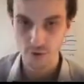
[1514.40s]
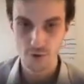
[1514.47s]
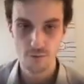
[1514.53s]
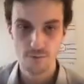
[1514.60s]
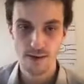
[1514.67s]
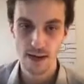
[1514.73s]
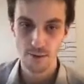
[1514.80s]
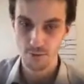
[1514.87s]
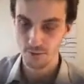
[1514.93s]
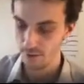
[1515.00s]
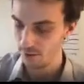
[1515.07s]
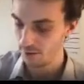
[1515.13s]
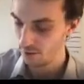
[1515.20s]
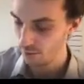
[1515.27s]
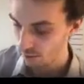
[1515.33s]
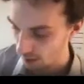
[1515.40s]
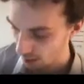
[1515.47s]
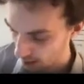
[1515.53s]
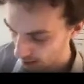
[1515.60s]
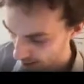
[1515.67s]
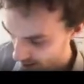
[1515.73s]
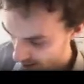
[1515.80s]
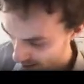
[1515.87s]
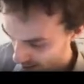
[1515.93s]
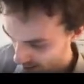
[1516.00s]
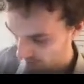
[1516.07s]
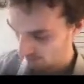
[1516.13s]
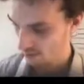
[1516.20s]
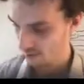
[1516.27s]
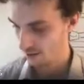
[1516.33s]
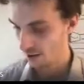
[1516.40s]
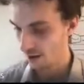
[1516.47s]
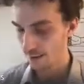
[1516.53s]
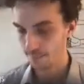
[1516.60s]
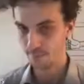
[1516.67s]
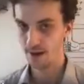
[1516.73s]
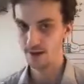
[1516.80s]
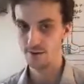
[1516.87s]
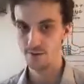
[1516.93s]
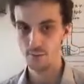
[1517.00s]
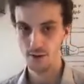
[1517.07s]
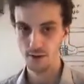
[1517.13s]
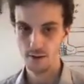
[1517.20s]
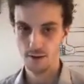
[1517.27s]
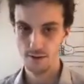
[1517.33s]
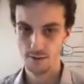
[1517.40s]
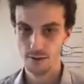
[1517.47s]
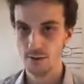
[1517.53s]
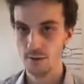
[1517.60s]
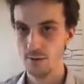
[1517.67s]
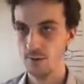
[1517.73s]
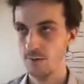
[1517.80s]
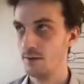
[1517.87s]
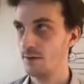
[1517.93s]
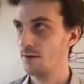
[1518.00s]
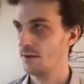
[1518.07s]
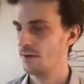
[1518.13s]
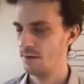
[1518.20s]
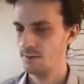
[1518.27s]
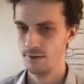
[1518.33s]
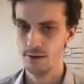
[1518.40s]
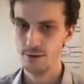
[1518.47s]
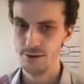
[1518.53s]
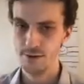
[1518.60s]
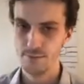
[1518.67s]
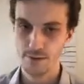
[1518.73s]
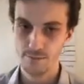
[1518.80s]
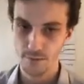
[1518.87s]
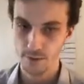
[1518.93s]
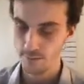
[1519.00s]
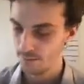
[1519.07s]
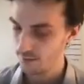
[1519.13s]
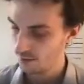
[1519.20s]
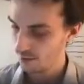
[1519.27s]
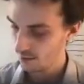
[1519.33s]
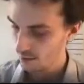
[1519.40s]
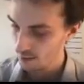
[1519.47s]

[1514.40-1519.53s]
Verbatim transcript: which you found on degree i minus one. So you there's a shift involved.